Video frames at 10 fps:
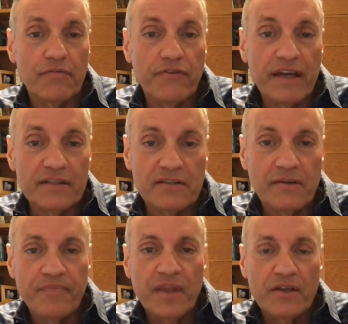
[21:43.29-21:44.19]

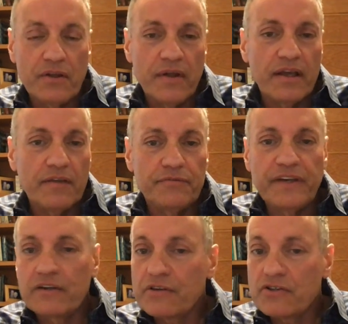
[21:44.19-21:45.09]

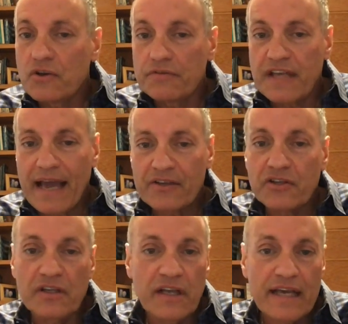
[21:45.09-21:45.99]
Federal Reserve's
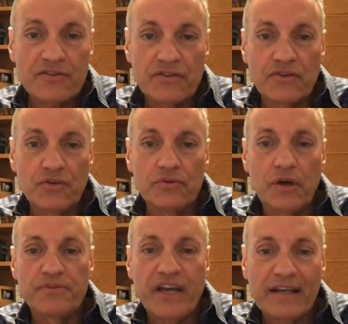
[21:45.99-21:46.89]
action, it has two
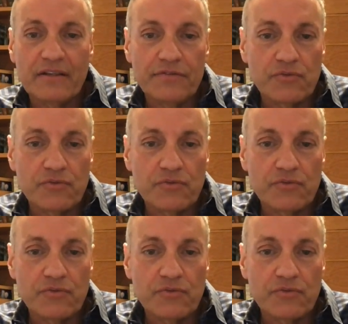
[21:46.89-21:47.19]
objectives.